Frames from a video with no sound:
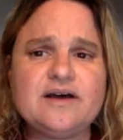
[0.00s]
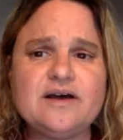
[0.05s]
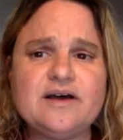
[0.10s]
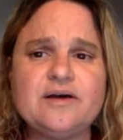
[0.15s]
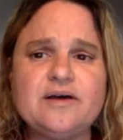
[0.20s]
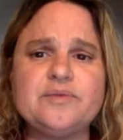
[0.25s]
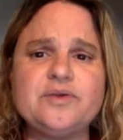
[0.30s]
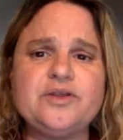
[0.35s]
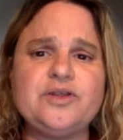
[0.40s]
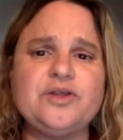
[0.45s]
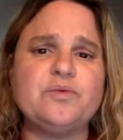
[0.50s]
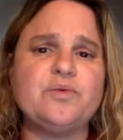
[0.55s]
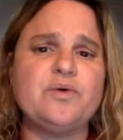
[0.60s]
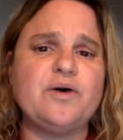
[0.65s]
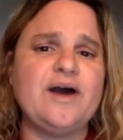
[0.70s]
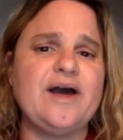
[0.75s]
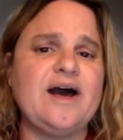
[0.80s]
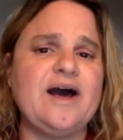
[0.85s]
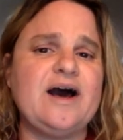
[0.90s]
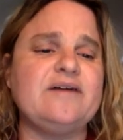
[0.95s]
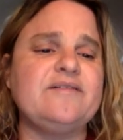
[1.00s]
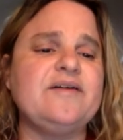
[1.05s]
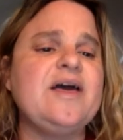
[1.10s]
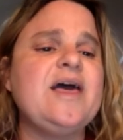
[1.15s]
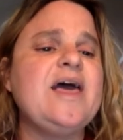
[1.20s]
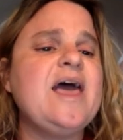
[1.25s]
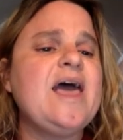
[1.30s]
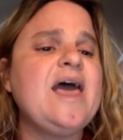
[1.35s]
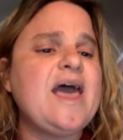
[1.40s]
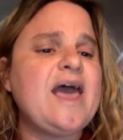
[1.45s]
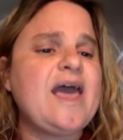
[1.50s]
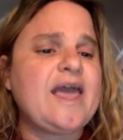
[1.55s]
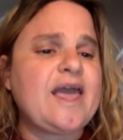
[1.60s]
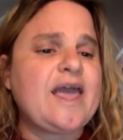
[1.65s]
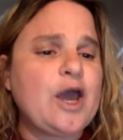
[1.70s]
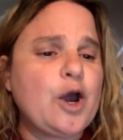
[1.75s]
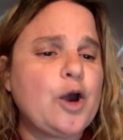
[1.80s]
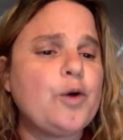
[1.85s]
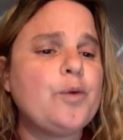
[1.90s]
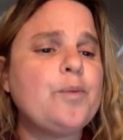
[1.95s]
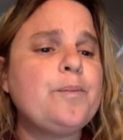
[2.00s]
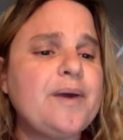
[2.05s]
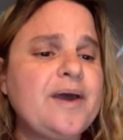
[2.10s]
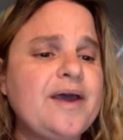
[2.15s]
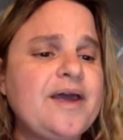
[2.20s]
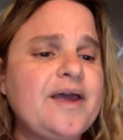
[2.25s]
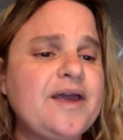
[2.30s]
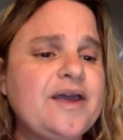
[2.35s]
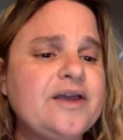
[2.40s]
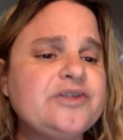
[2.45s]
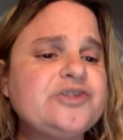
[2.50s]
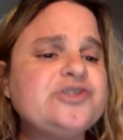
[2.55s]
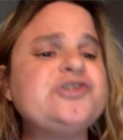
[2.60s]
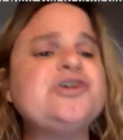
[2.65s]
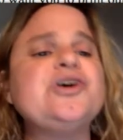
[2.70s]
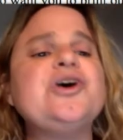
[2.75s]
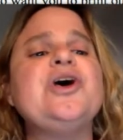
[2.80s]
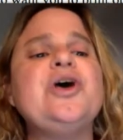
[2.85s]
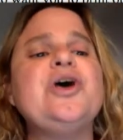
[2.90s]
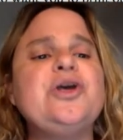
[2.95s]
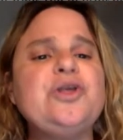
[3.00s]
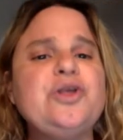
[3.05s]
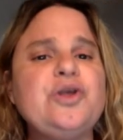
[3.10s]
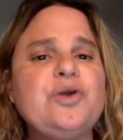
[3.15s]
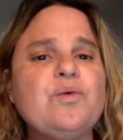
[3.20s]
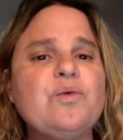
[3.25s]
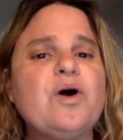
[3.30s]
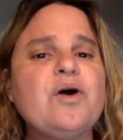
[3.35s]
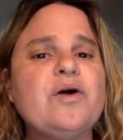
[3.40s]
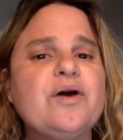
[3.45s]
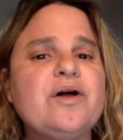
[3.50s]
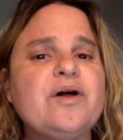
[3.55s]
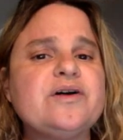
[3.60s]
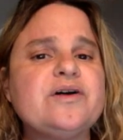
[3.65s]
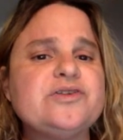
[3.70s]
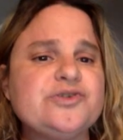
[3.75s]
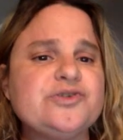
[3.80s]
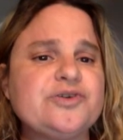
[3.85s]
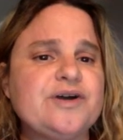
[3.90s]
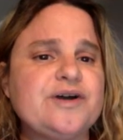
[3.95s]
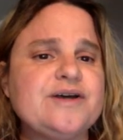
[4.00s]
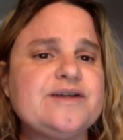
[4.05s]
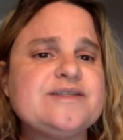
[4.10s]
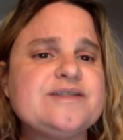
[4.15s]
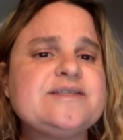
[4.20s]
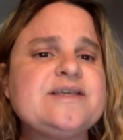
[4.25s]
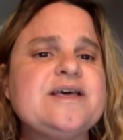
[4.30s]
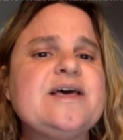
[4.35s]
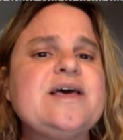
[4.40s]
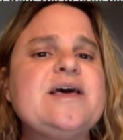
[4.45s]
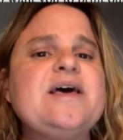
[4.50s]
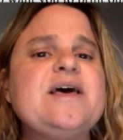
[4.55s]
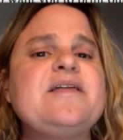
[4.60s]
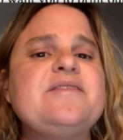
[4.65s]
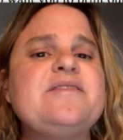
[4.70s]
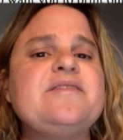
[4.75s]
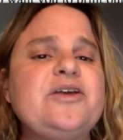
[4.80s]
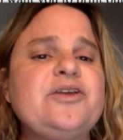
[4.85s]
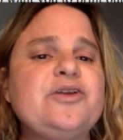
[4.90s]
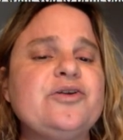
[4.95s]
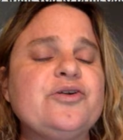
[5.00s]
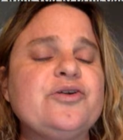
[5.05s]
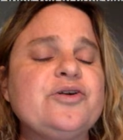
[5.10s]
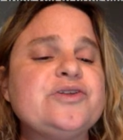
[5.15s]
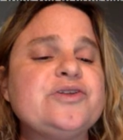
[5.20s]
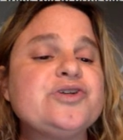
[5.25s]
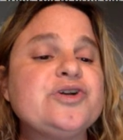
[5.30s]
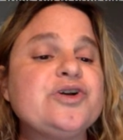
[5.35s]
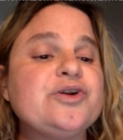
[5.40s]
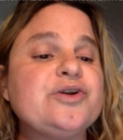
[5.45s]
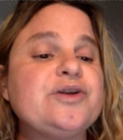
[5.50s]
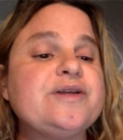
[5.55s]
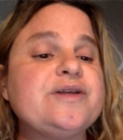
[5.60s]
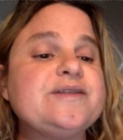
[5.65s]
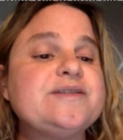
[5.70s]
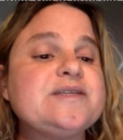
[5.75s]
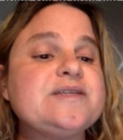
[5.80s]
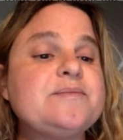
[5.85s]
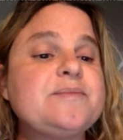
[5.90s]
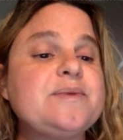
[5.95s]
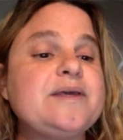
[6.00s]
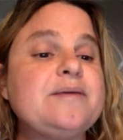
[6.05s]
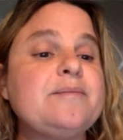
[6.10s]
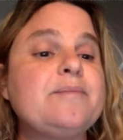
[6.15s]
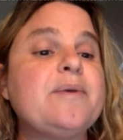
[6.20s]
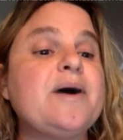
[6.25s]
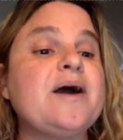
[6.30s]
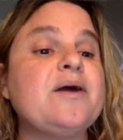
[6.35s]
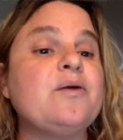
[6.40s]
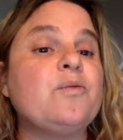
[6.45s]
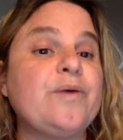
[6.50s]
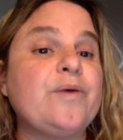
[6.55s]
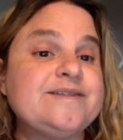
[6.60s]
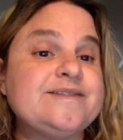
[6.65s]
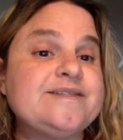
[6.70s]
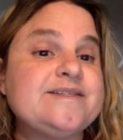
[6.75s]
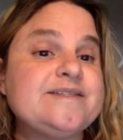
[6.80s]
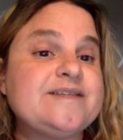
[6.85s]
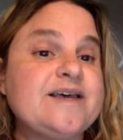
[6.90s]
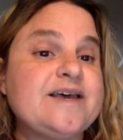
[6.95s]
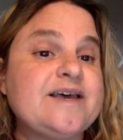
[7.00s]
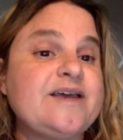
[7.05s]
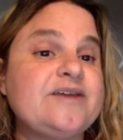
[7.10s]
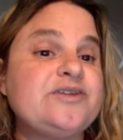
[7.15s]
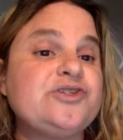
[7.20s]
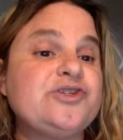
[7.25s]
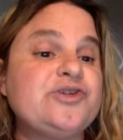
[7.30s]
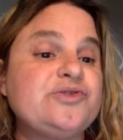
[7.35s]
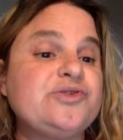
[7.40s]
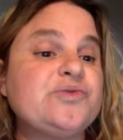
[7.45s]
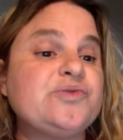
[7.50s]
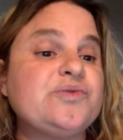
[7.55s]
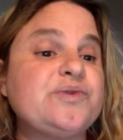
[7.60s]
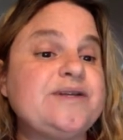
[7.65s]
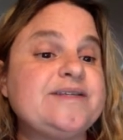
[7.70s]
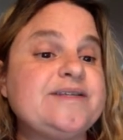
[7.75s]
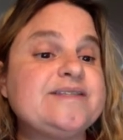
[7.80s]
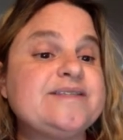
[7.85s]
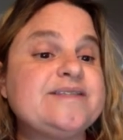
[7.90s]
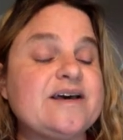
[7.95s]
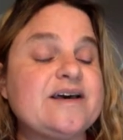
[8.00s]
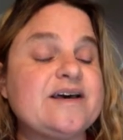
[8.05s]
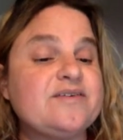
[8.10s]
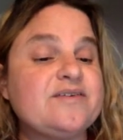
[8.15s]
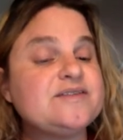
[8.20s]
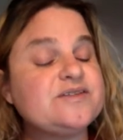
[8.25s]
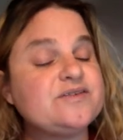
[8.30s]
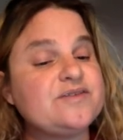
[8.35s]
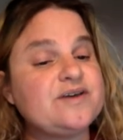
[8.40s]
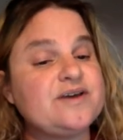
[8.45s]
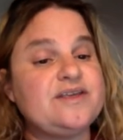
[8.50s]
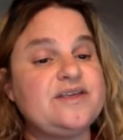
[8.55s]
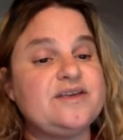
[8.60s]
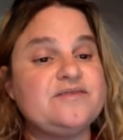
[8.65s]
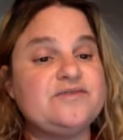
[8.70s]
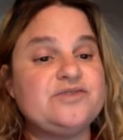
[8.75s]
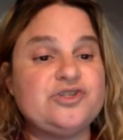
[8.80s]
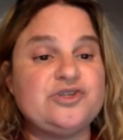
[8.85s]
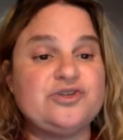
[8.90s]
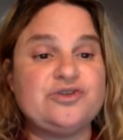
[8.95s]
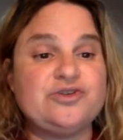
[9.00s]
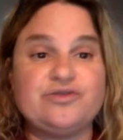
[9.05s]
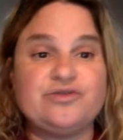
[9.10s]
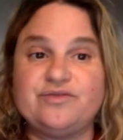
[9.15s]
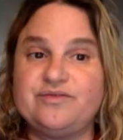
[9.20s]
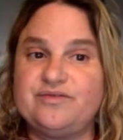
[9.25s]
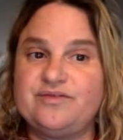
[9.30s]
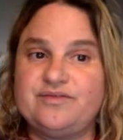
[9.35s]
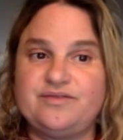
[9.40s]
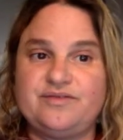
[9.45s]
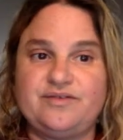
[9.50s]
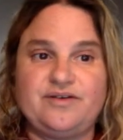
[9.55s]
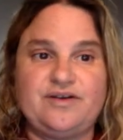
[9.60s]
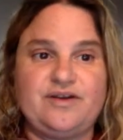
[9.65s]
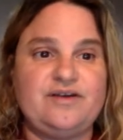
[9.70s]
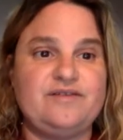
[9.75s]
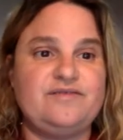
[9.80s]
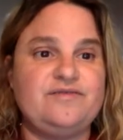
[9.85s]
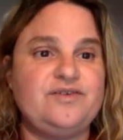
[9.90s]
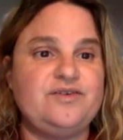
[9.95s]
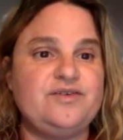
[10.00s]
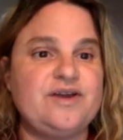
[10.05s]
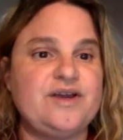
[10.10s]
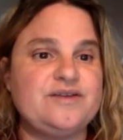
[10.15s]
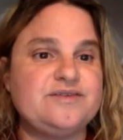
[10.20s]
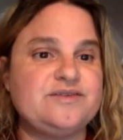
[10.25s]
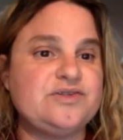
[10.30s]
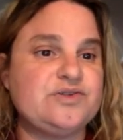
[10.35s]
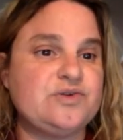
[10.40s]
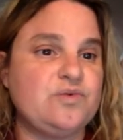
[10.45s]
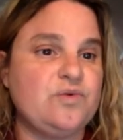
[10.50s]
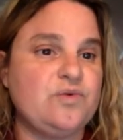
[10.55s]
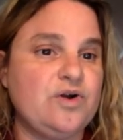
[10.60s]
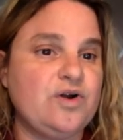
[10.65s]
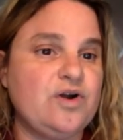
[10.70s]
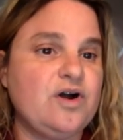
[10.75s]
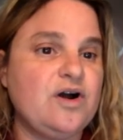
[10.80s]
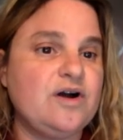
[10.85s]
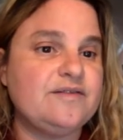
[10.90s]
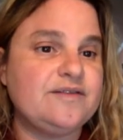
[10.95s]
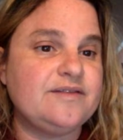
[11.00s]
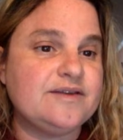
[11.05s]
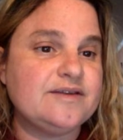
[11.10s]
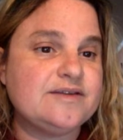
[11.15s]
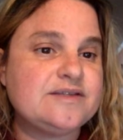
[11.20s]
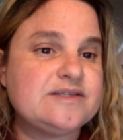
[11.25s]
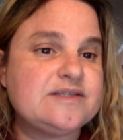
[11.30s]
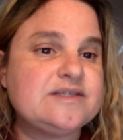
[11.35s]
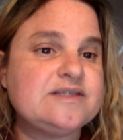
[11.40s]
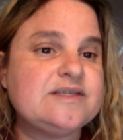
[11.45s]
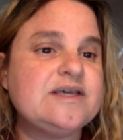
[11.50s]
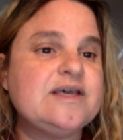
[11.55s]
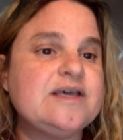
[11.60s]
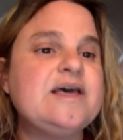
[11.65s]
You will have a home page URL address that you're going to turn into me by Wednesday, June 27th. So that gives you a few days to work on this.